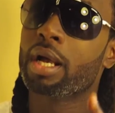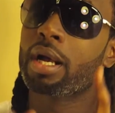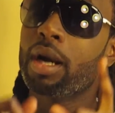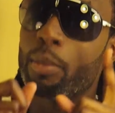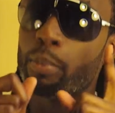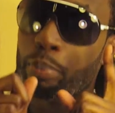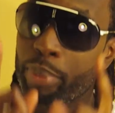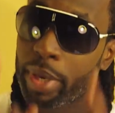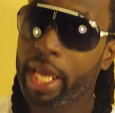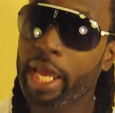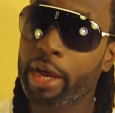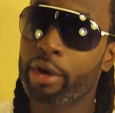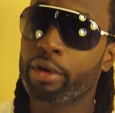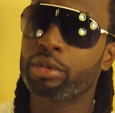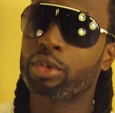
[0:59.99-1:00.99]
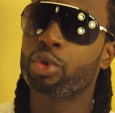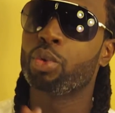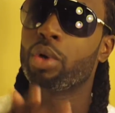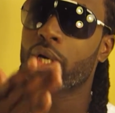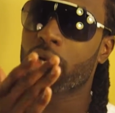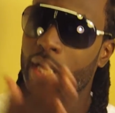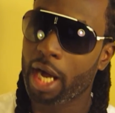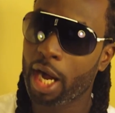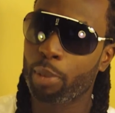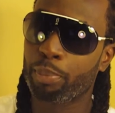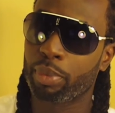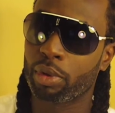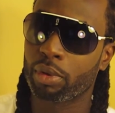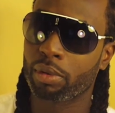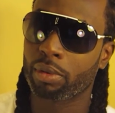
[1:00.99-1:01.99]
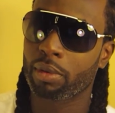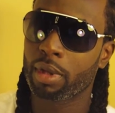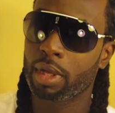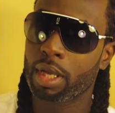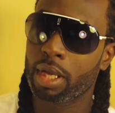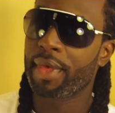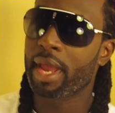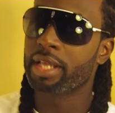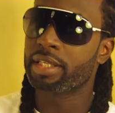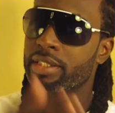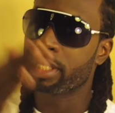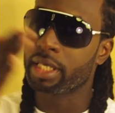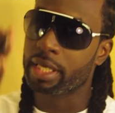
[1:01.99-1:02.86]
compared to a couple that is